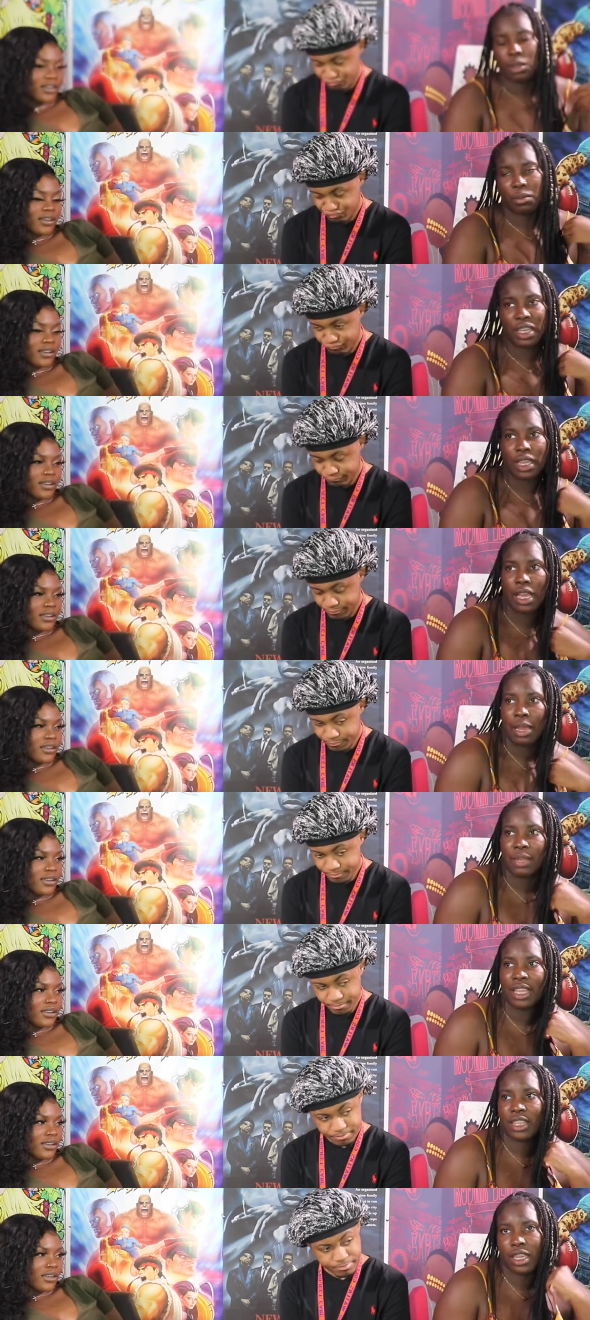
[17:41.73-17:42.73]
Speaker 1: but I,
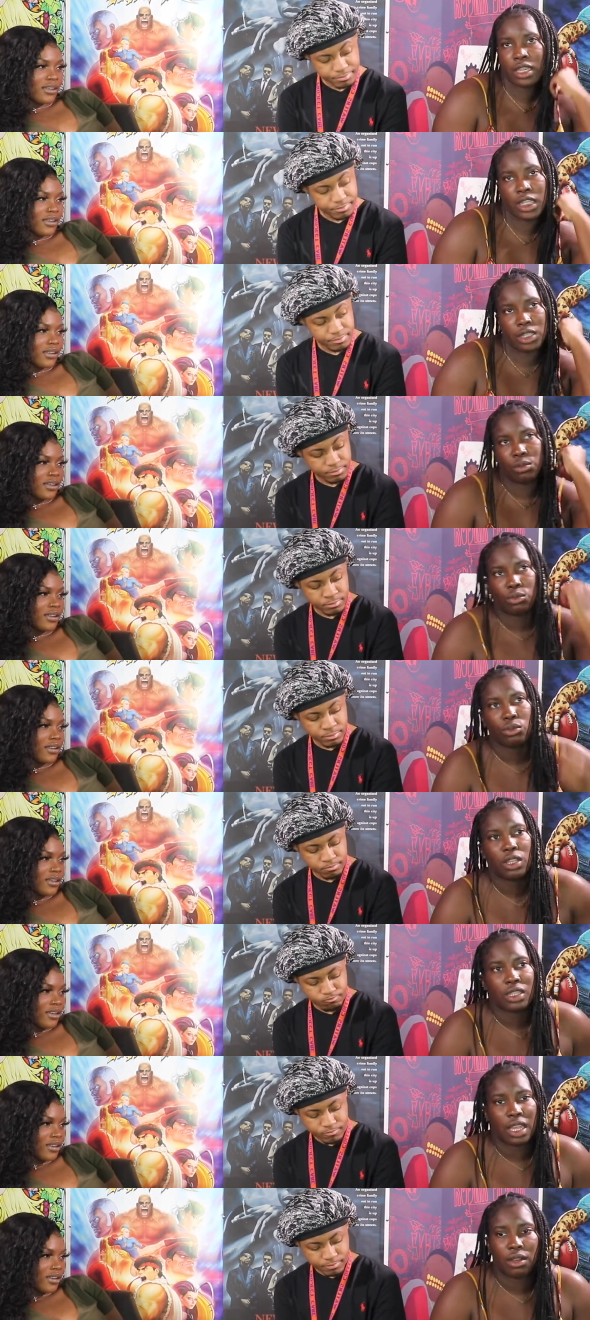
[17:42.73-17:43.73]
mean, I think it doesn't
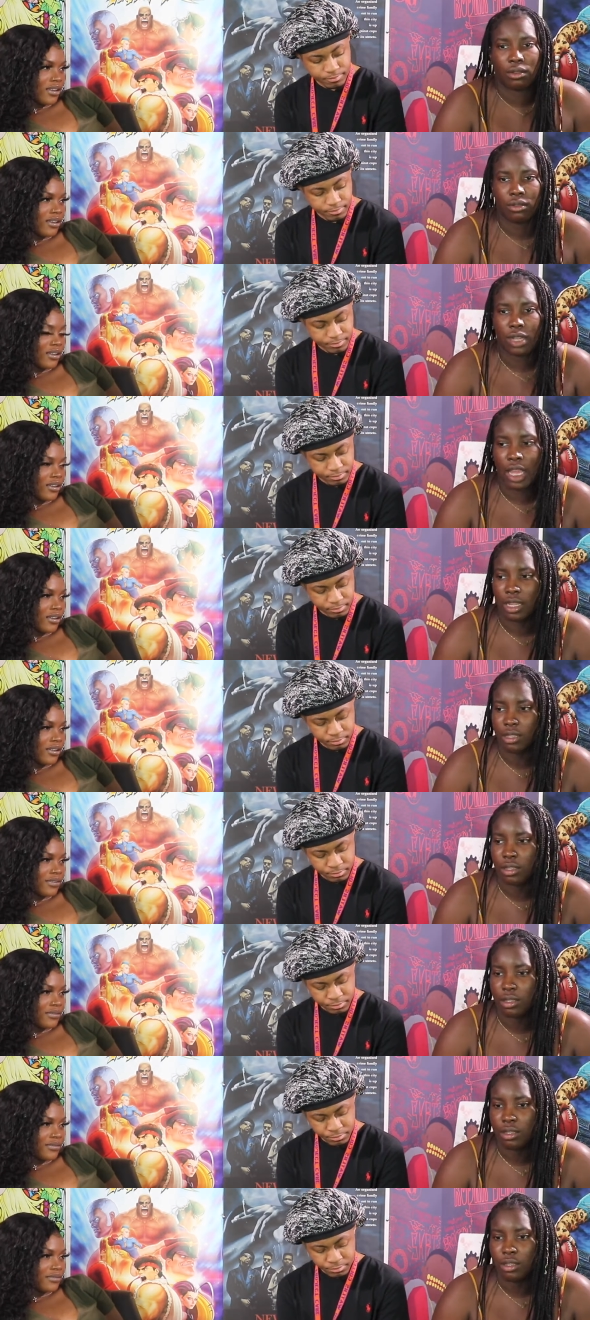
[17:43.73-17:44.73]
rule us out
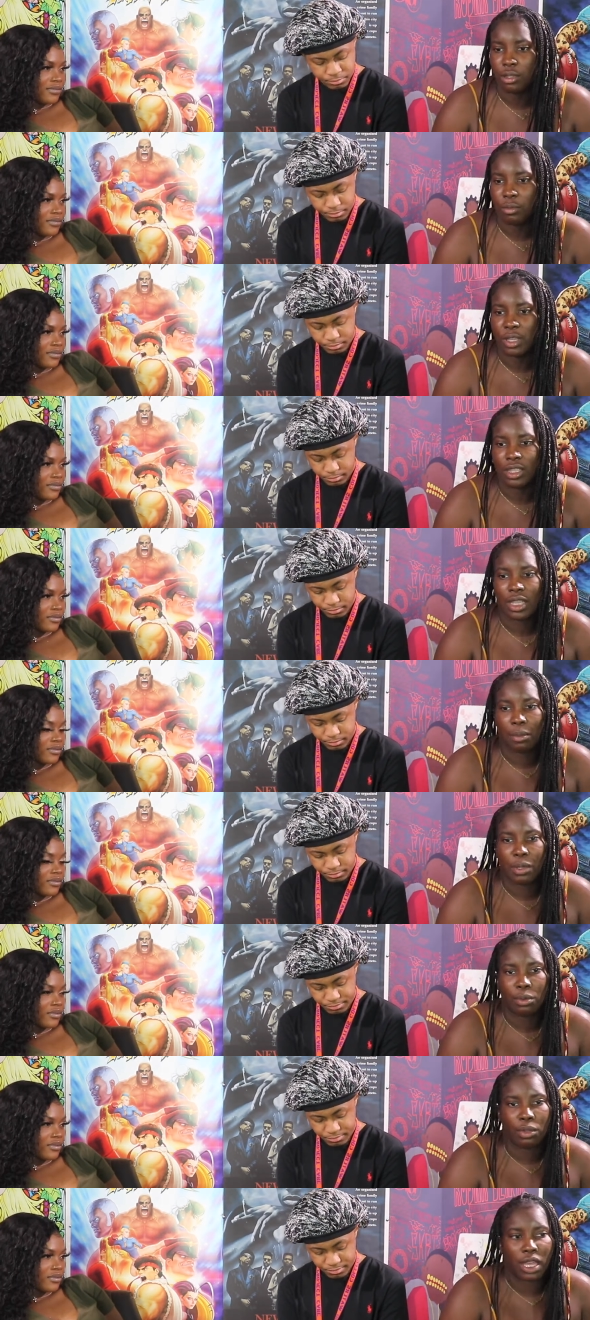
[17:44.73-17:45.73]
as being type
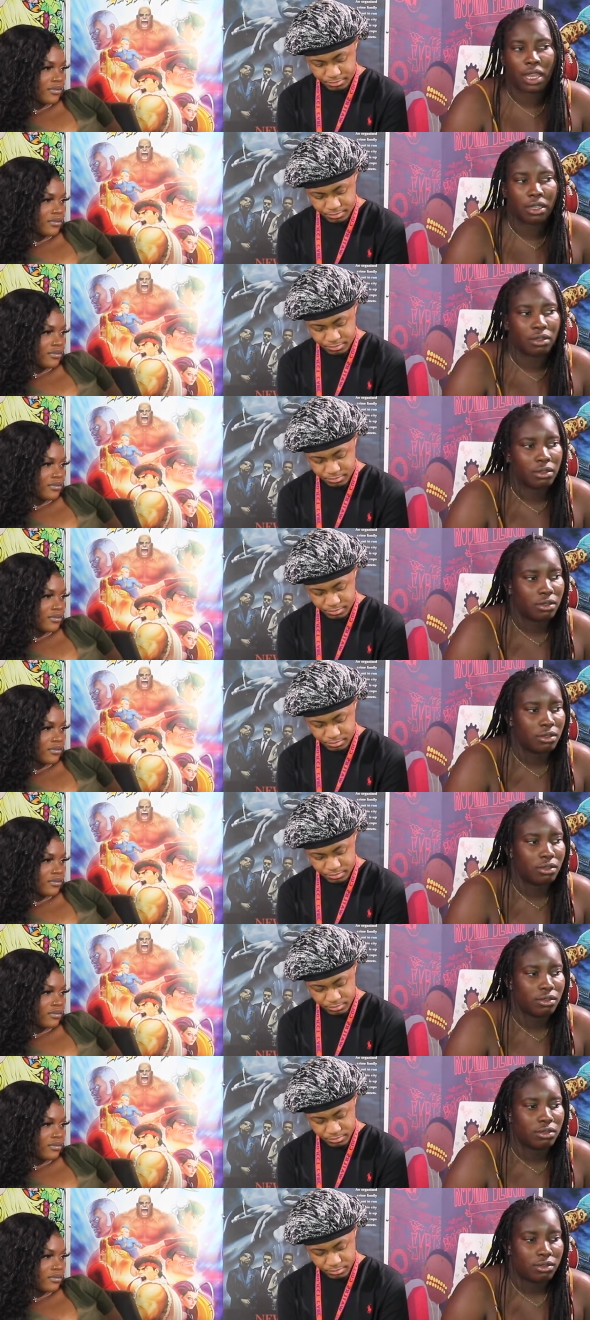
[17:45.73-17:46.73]
people that,
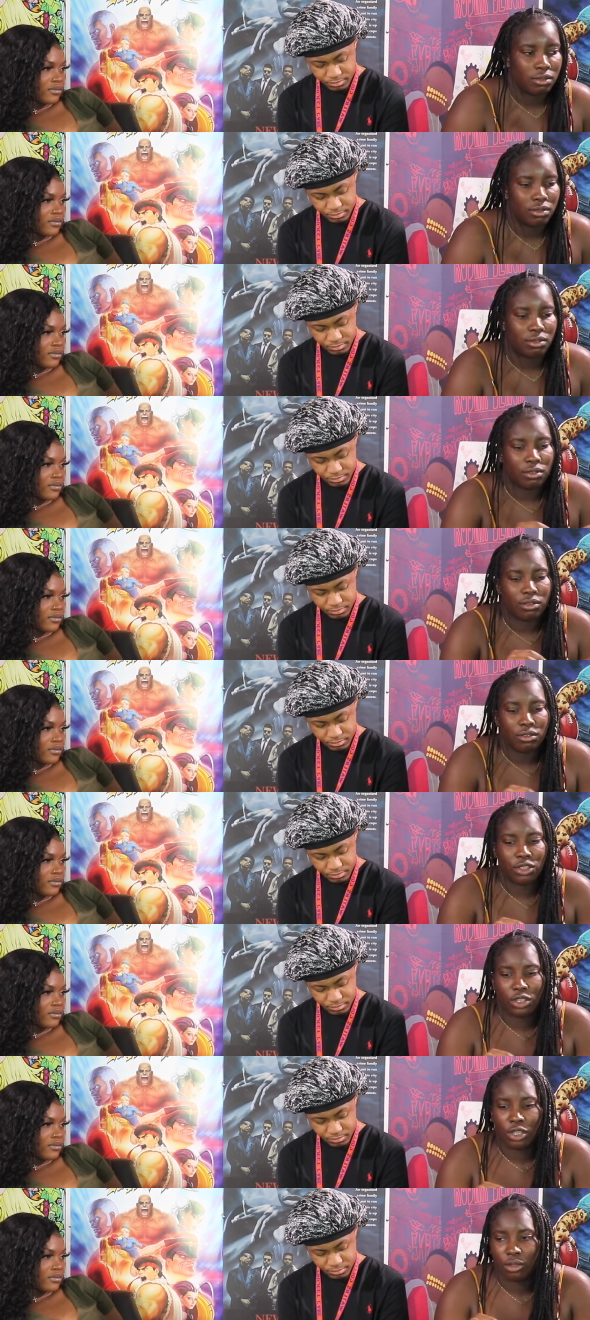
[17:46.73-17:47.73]

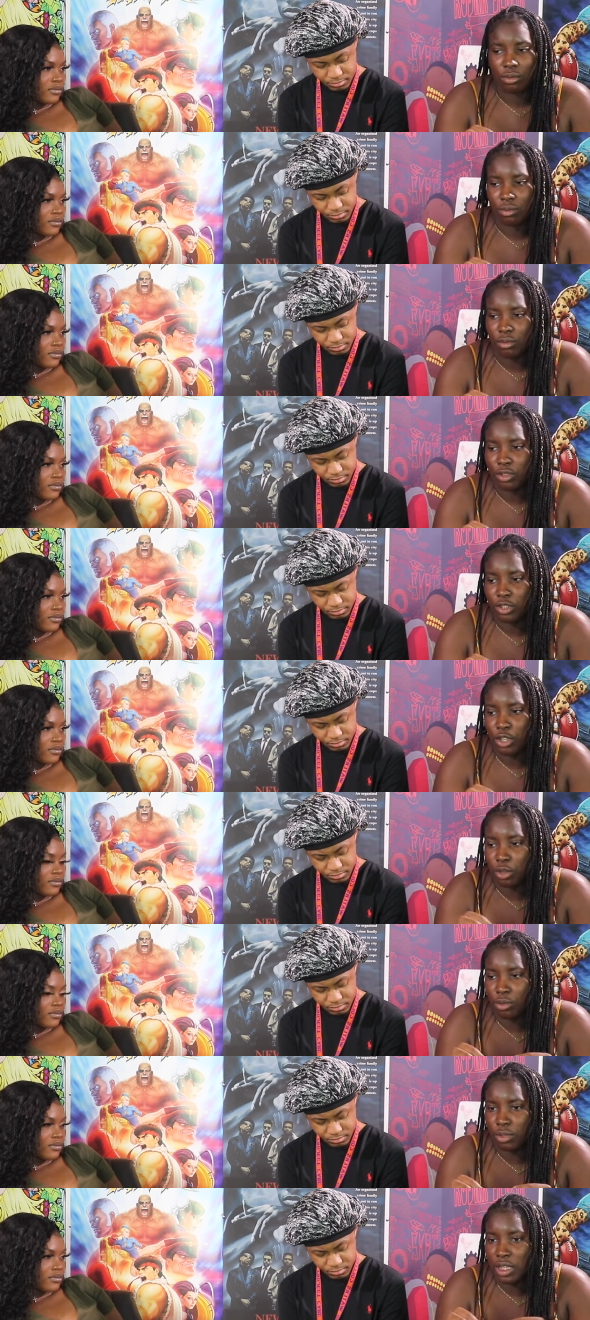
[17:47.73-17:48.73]
you know,
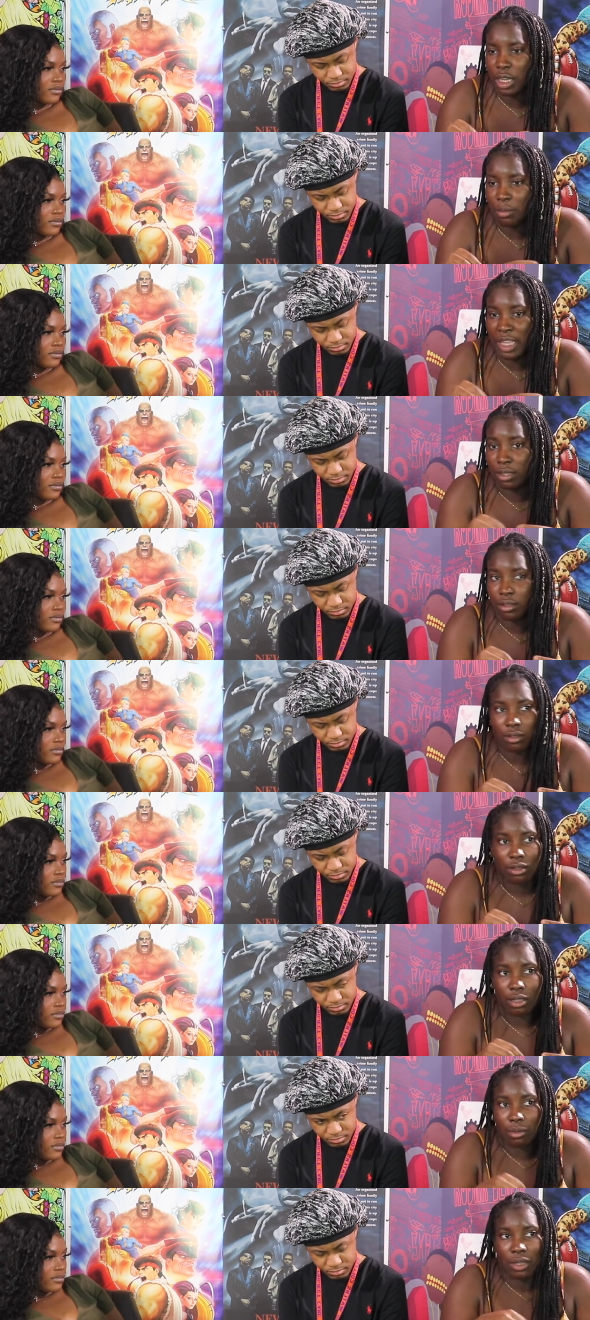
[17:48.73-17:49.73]
don't come like.
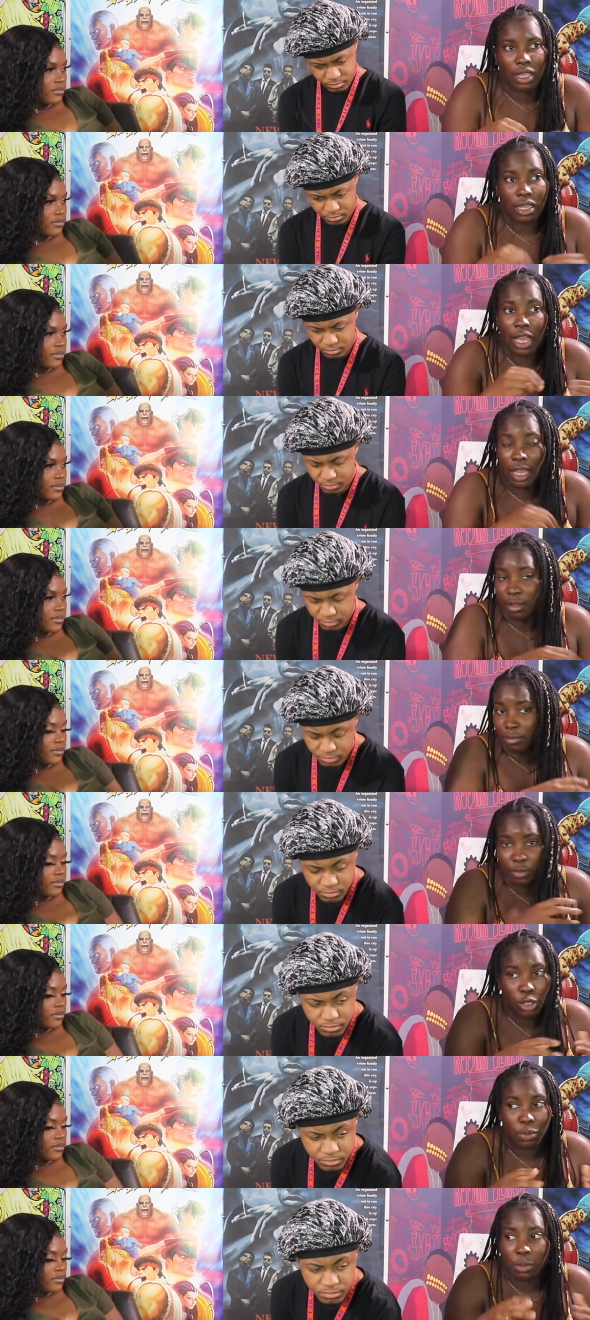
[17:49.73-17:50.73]
I
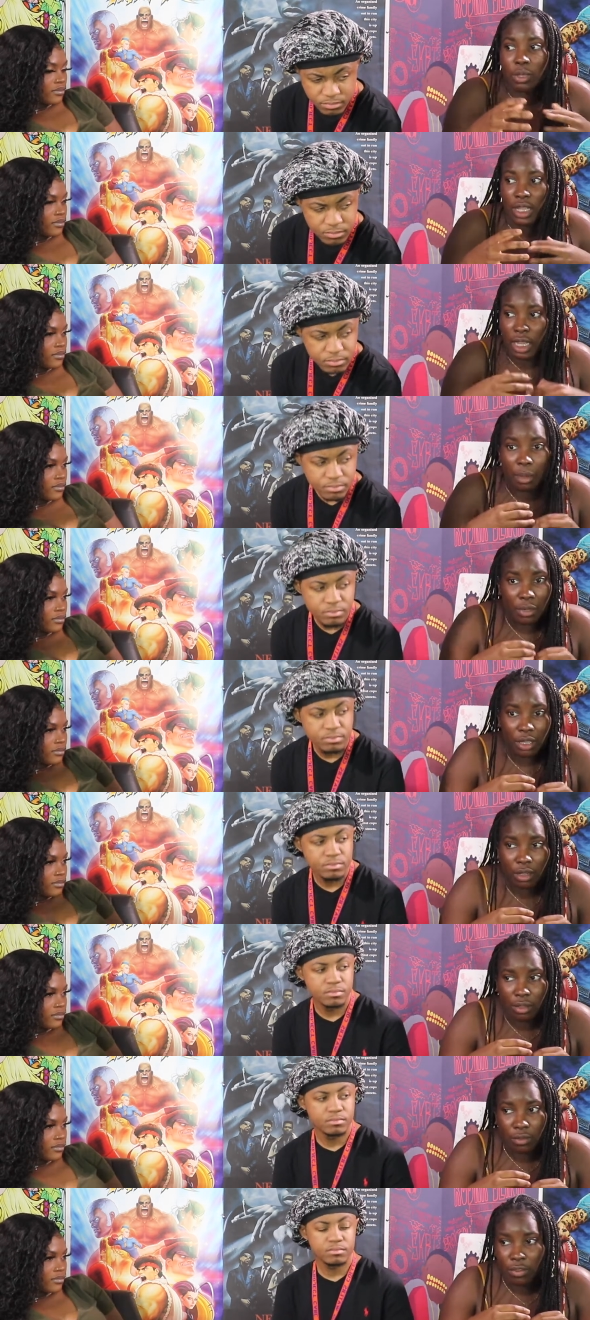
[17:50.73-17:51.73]
know people that come
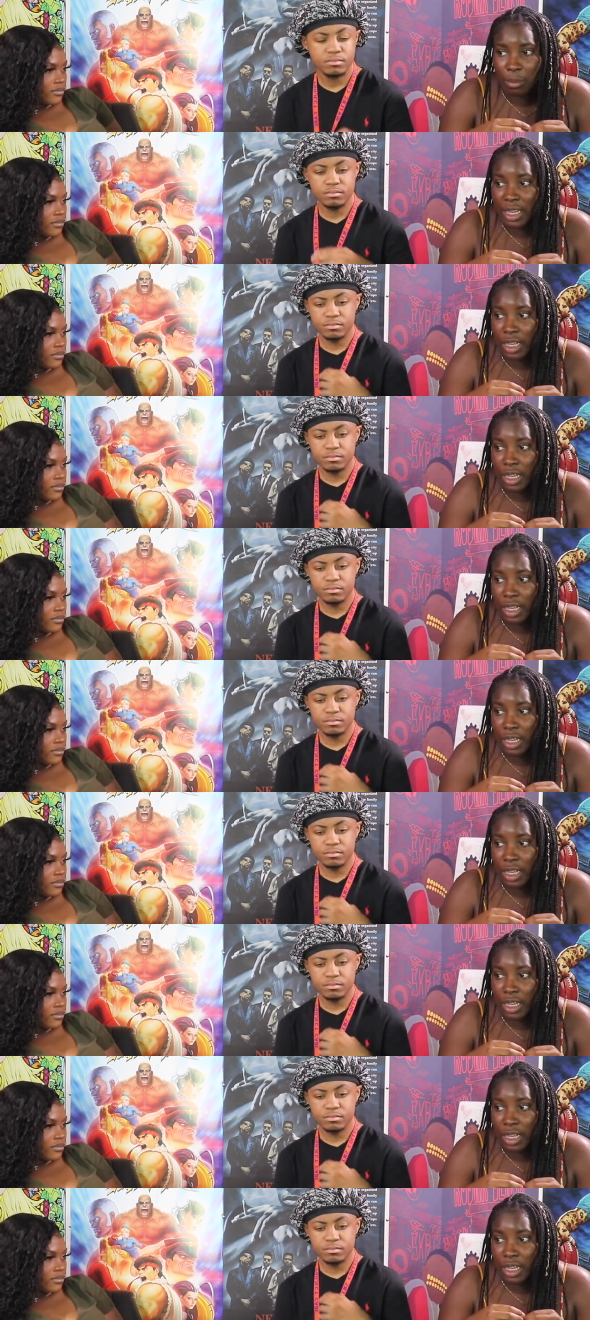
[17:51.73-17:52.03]
here from my